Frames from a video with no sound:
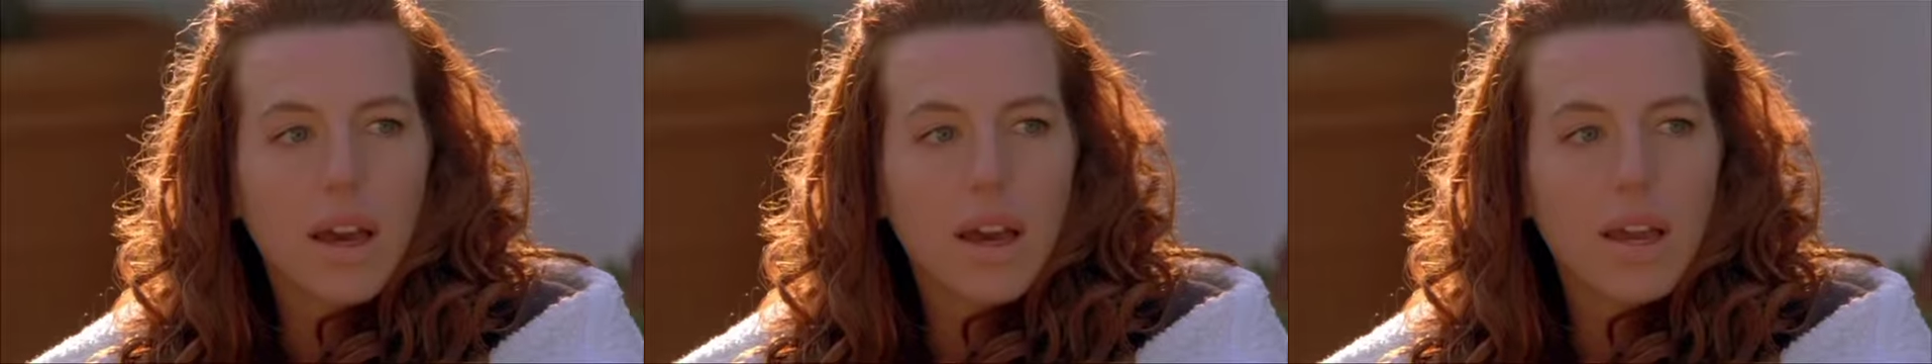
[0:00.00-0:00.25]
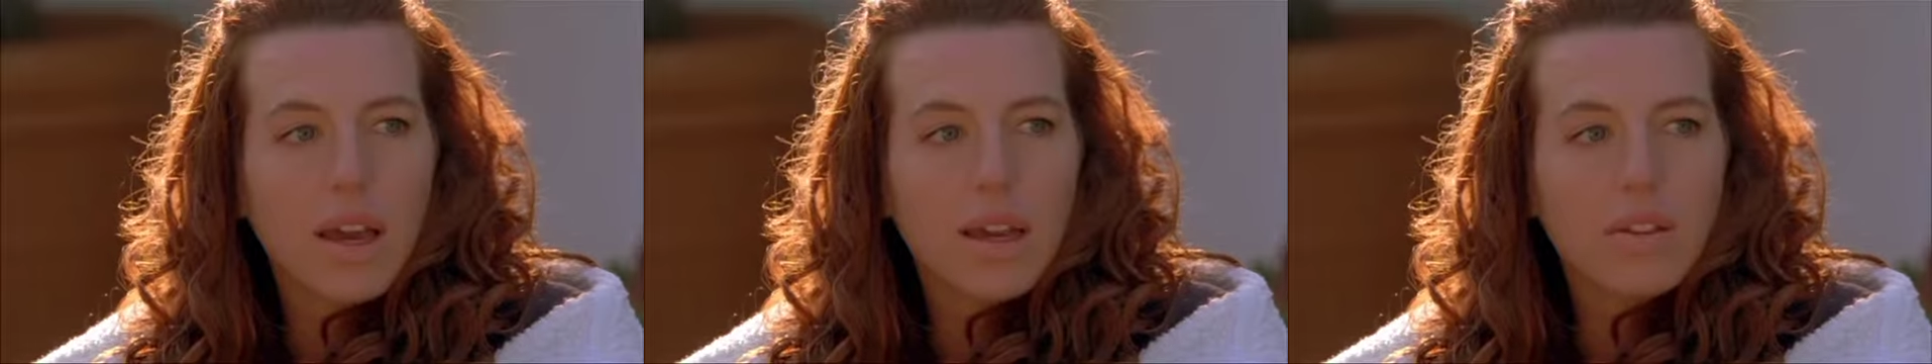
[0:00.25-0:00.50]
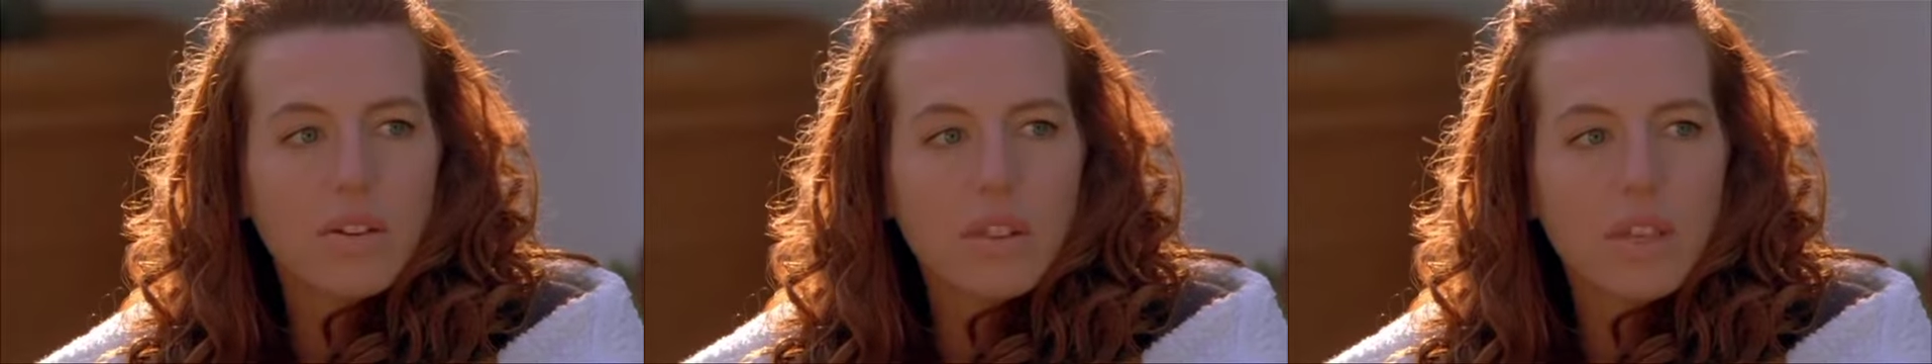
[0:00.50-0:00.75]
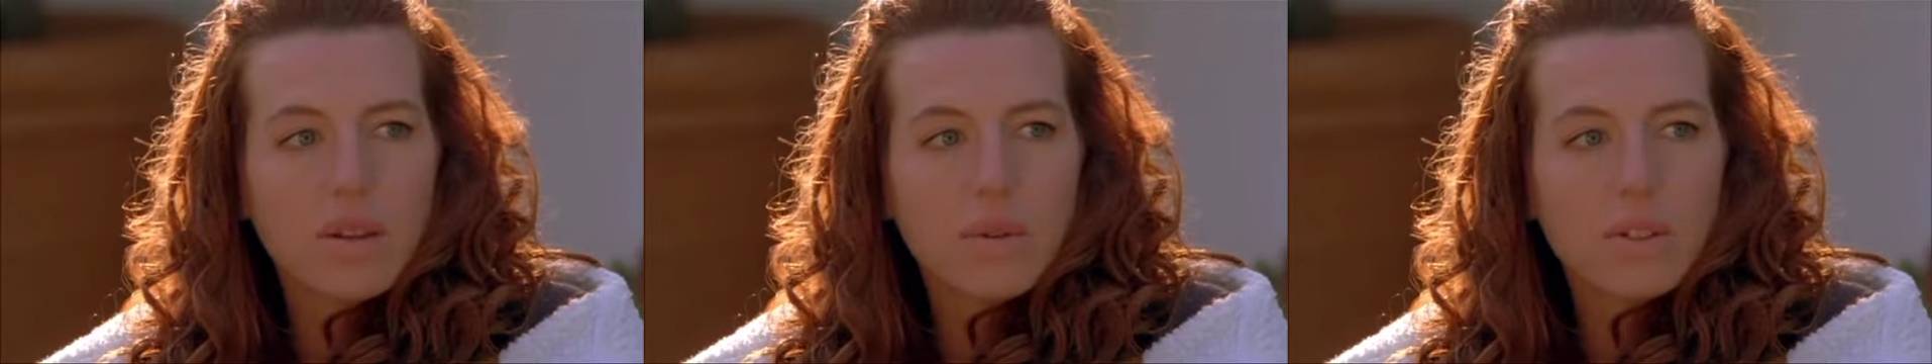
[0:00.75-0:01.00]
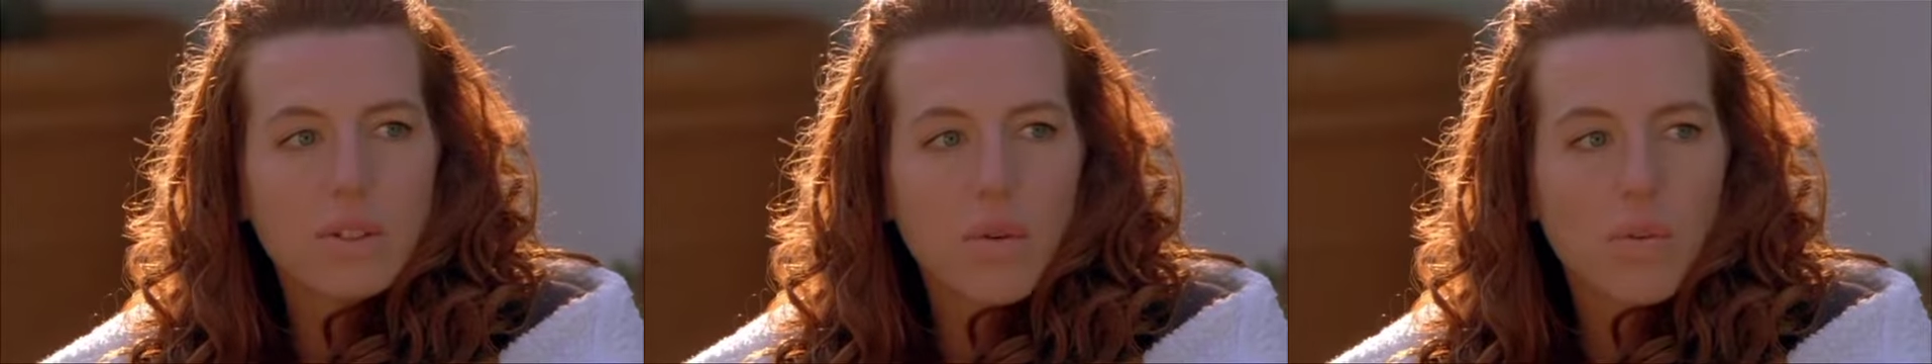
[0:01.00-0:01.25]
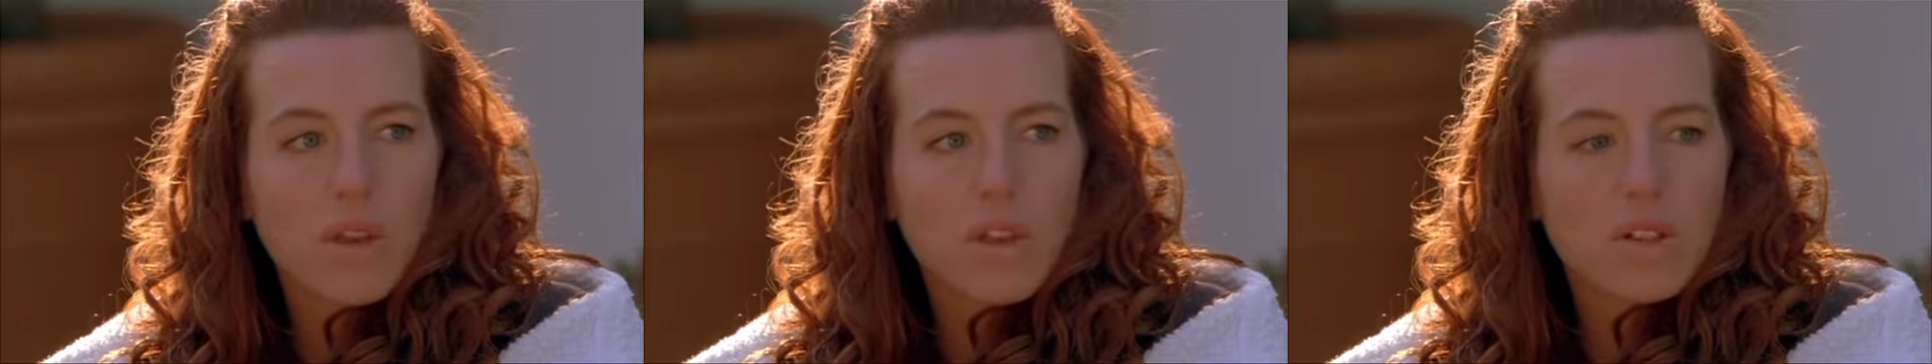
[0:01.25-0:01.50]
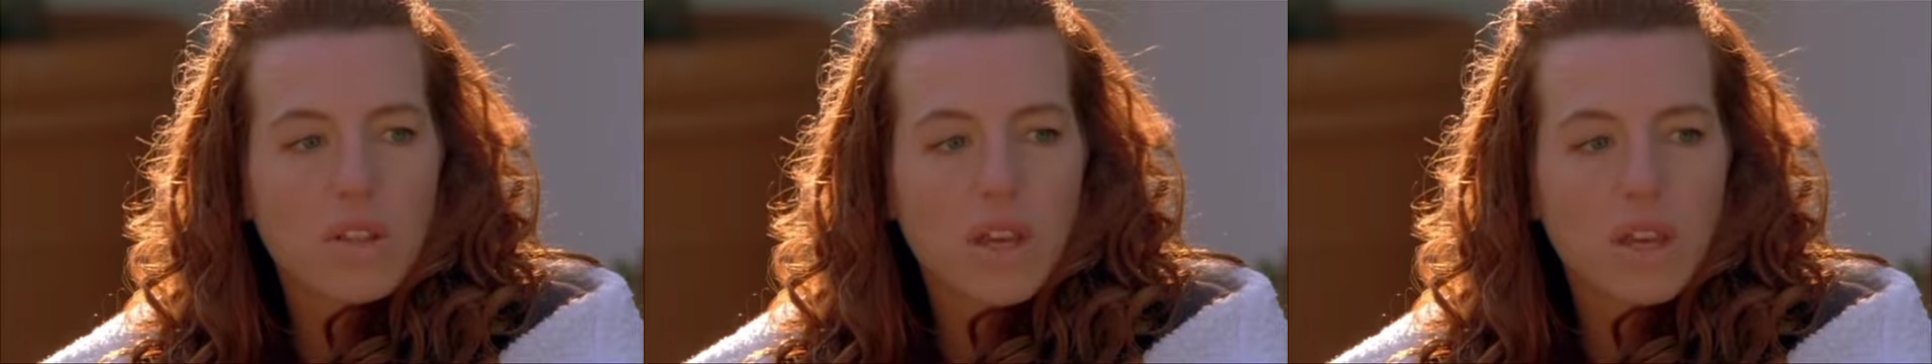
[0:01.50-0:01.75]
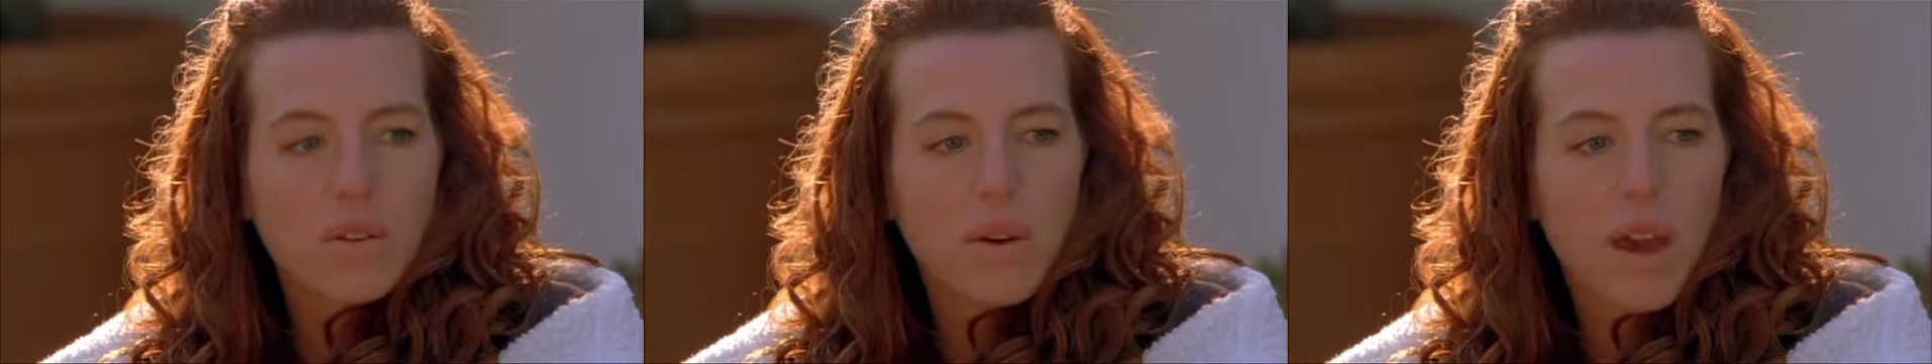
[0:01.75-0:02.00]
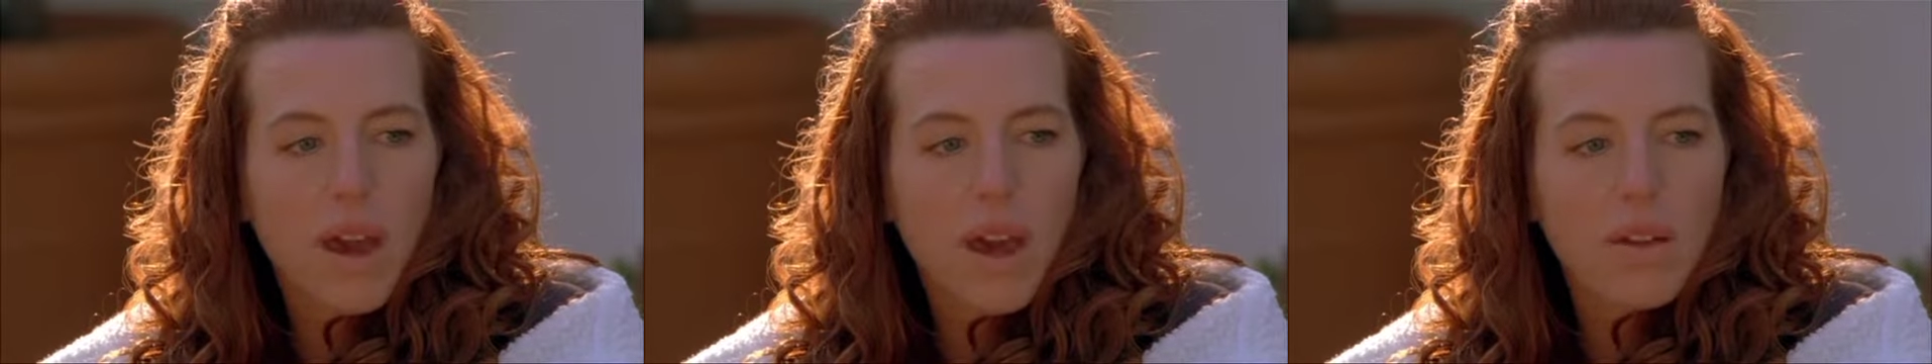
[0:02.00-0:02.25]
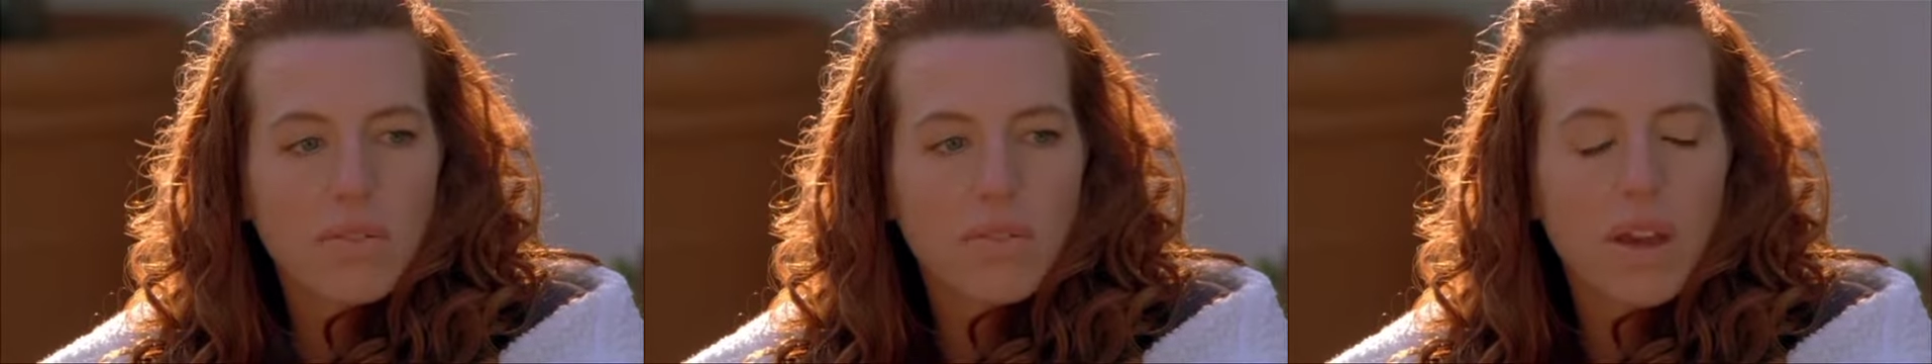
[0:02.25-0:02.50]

I, I don't think it was so much that you have,